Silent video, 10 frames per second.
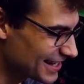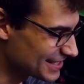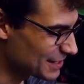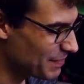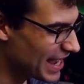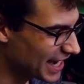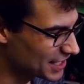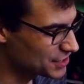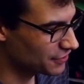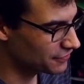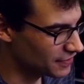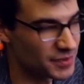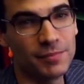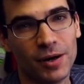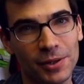is a package
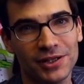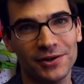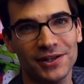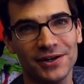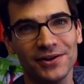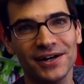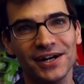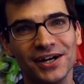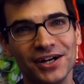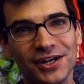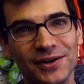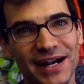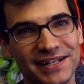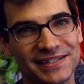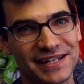from the Bobololo, who
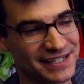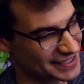has a